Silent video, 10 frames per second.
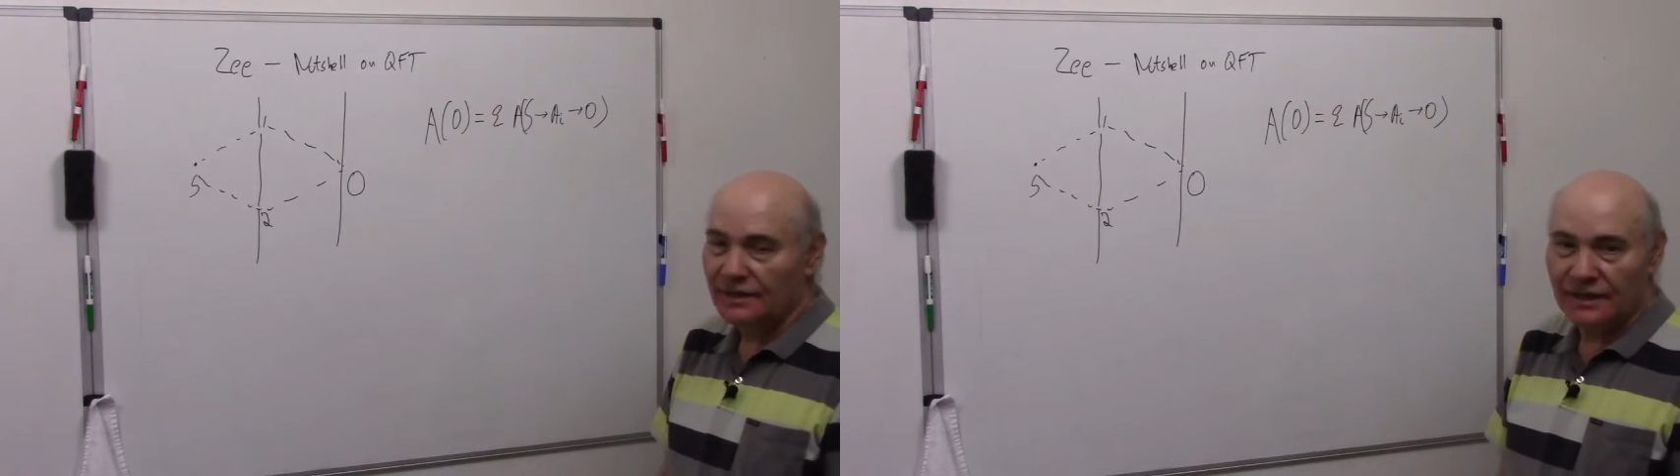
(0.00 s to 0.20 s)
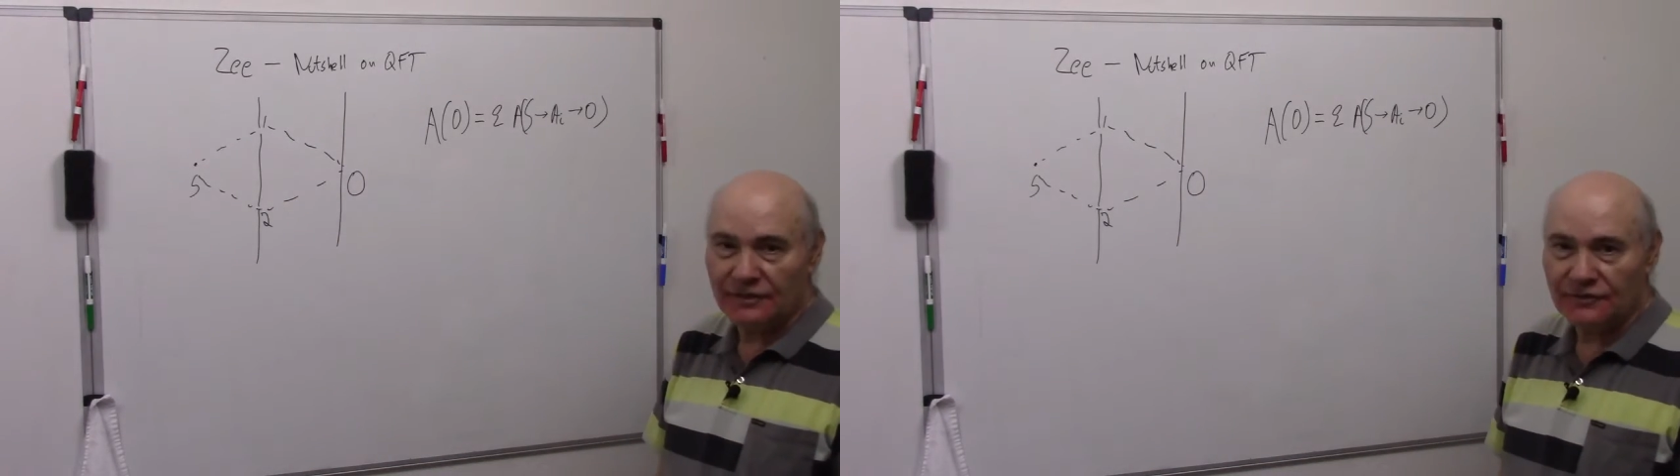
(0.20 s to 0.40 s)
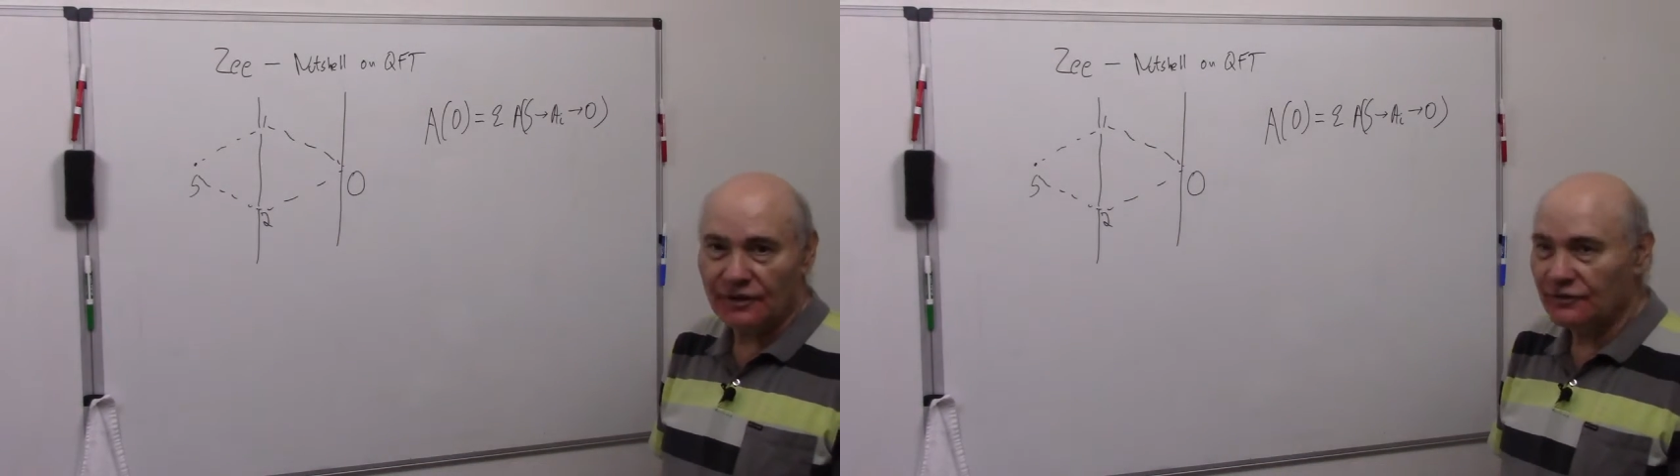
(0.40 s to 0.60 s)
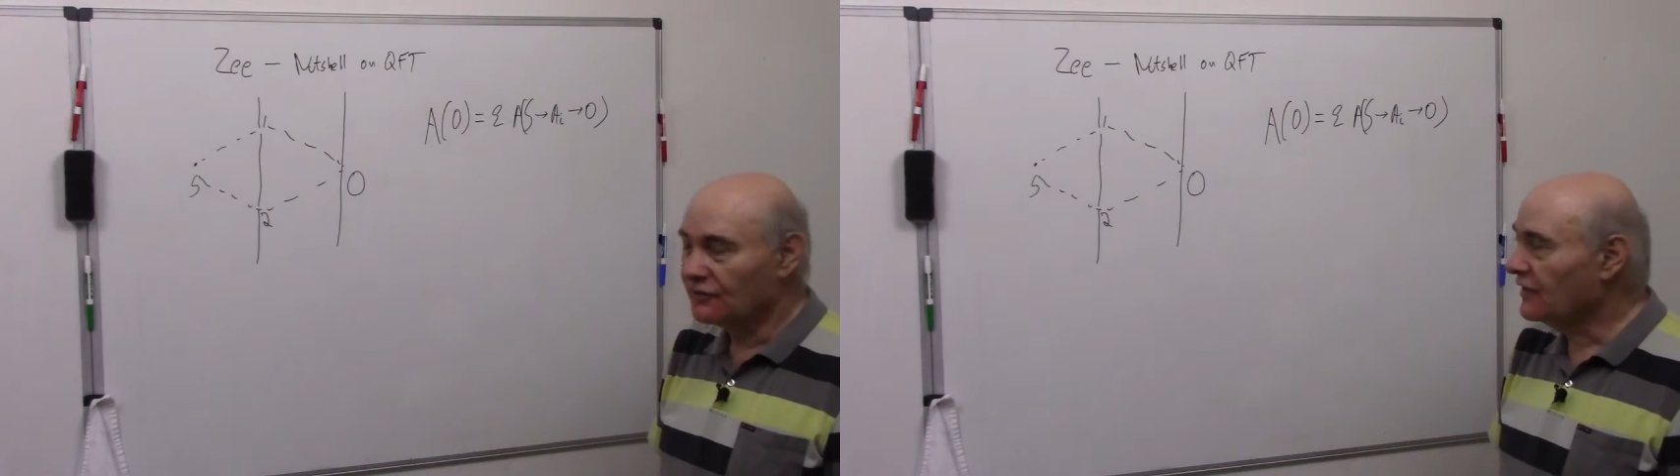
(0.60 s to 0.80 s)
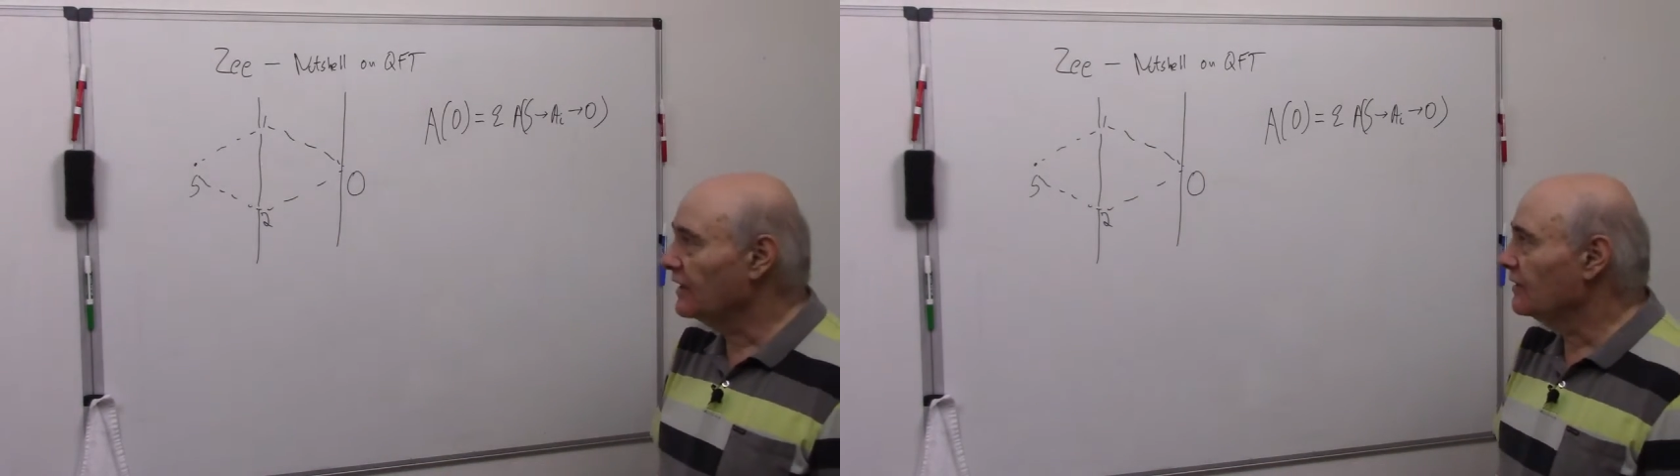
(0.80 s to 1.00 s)
Now, to
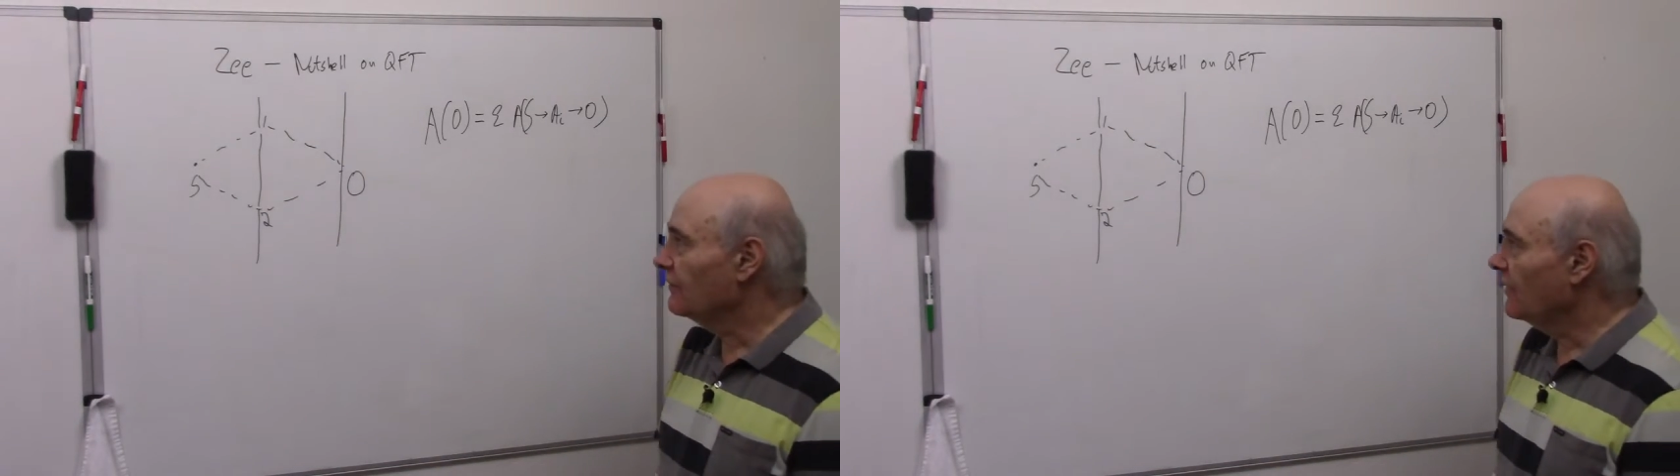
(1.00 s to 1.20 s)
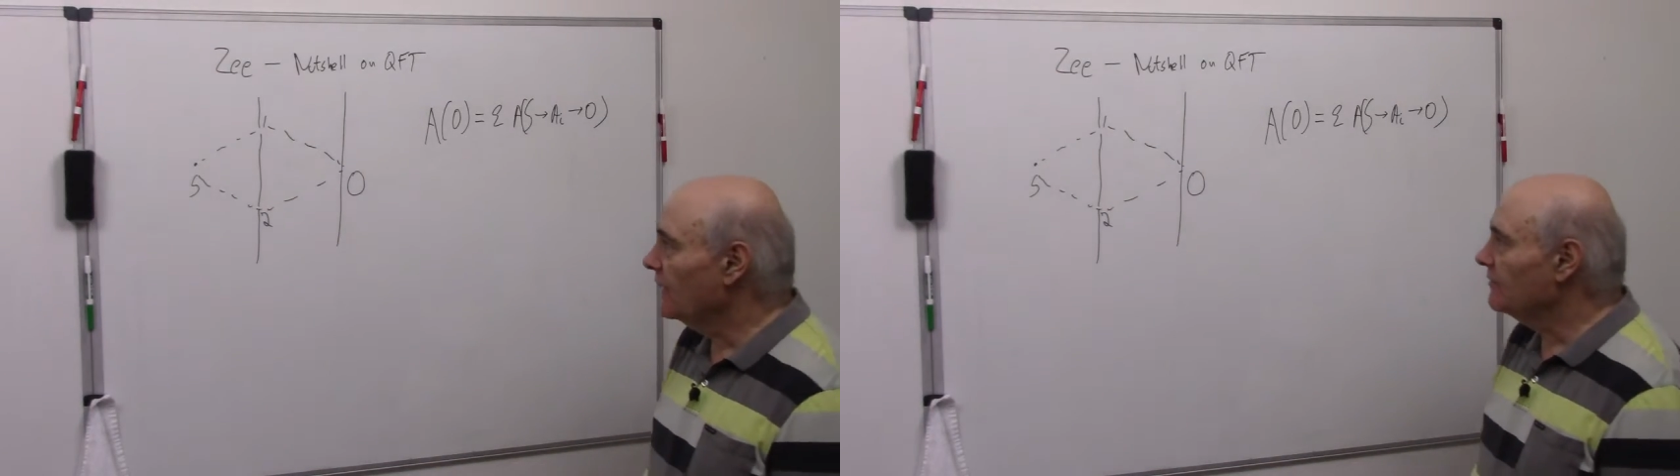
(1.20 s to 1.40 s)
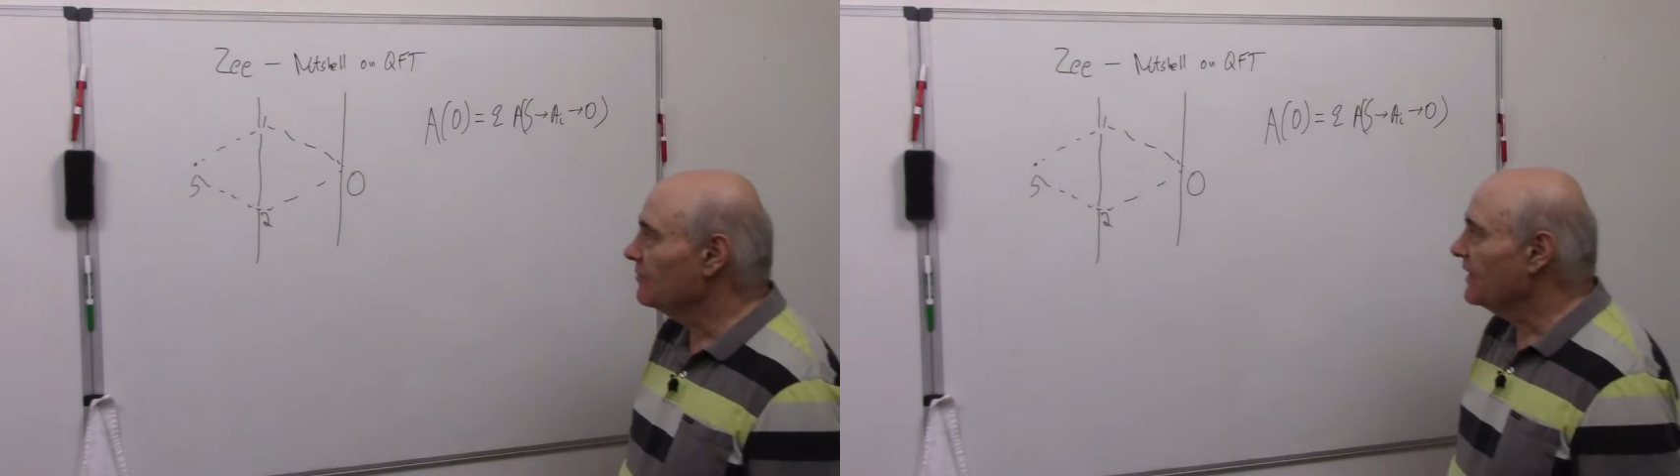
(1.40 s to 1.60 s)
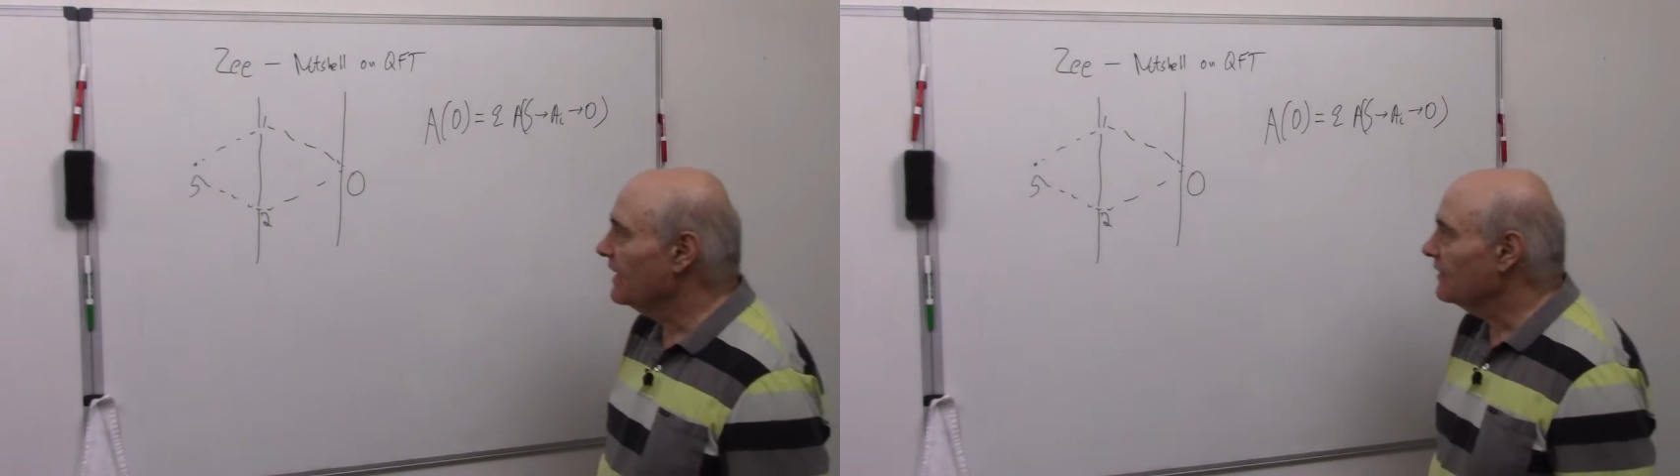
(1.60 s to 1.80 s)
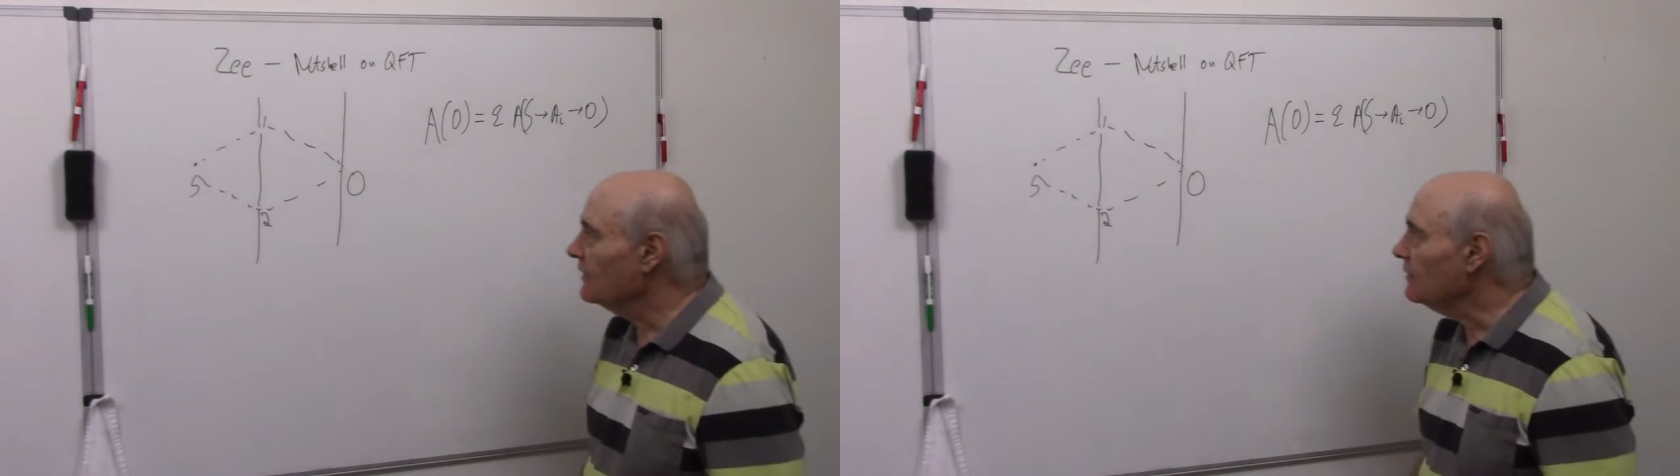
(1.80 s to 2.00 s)
understand the Feynman
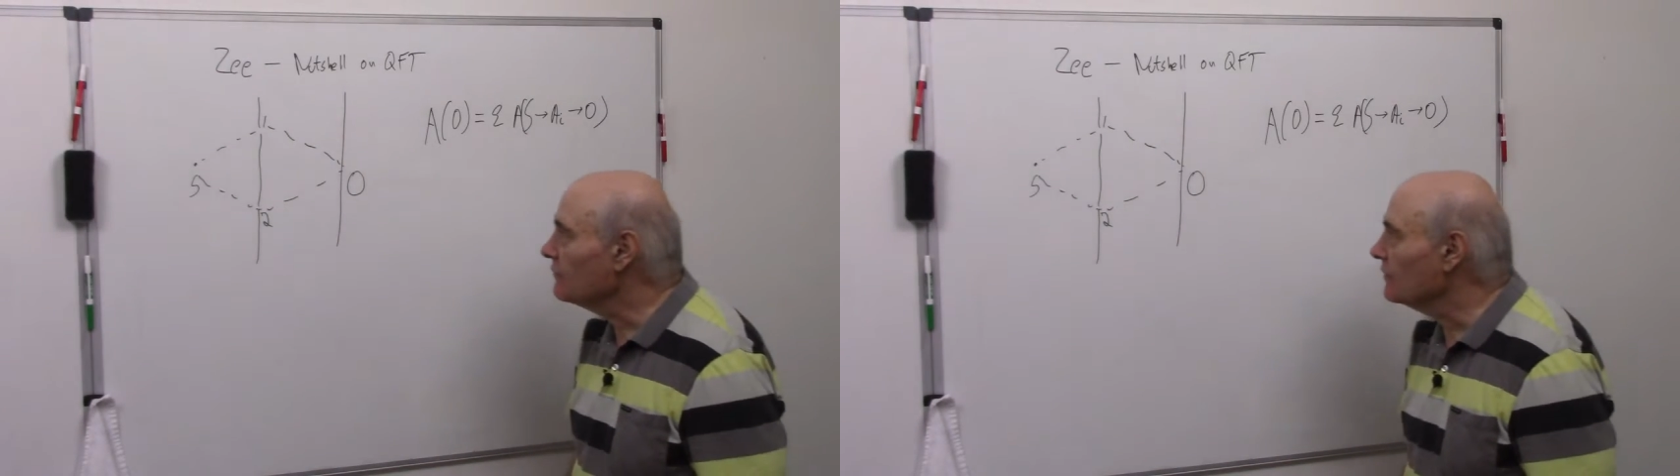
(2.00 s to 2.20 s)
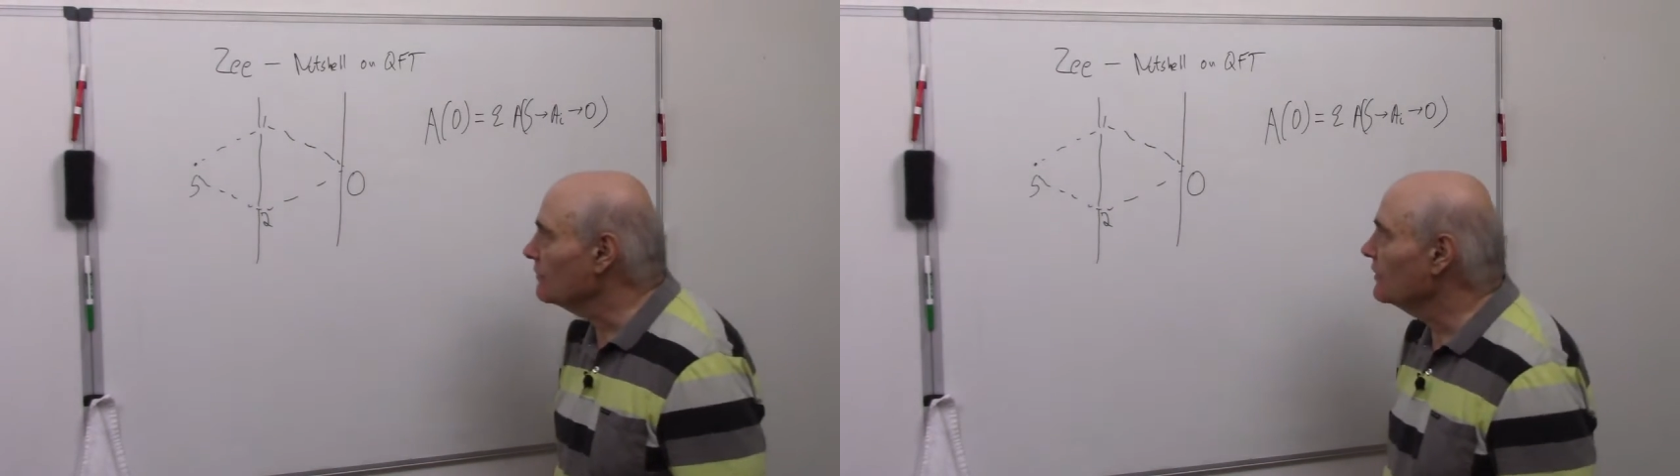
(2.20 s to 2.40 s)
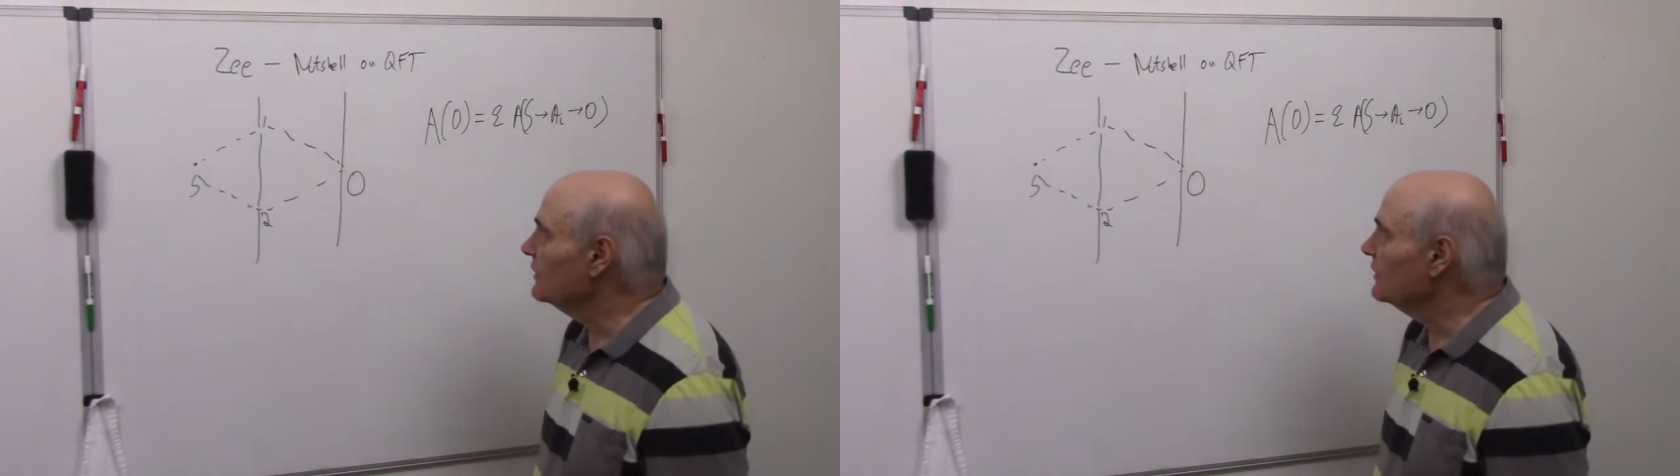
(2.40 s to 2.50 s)
path integral, what